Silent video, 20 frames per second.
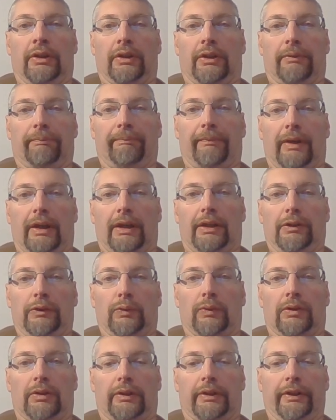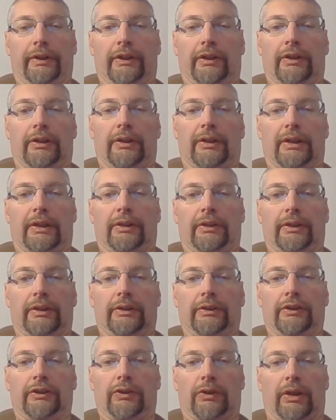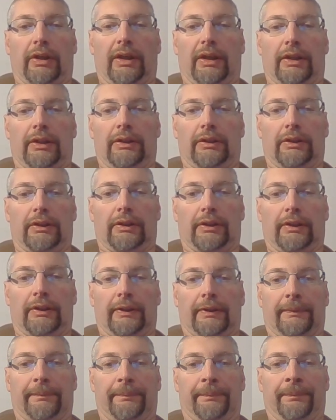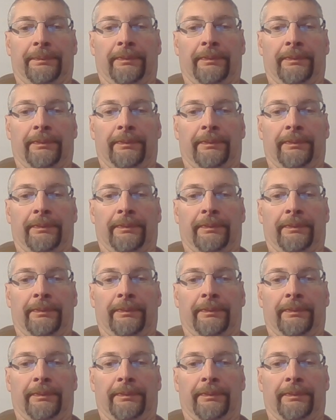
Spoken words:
manual here, and then you can